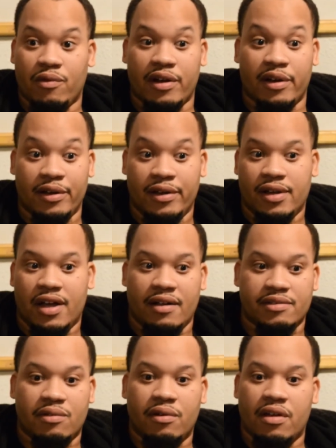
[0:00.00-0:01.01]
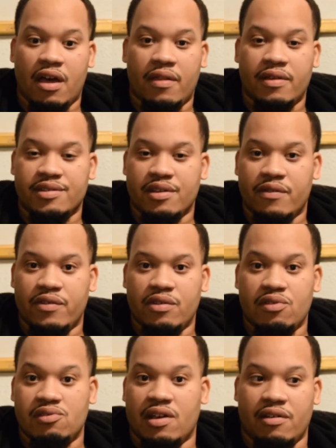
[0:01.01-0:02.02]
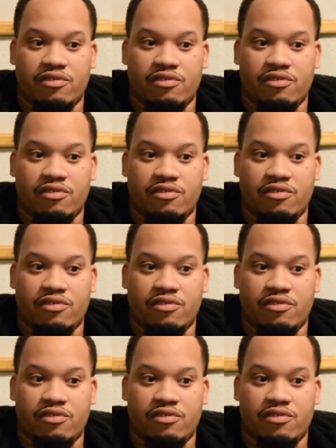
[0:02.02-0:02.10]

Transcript: where I was going on all these interviews,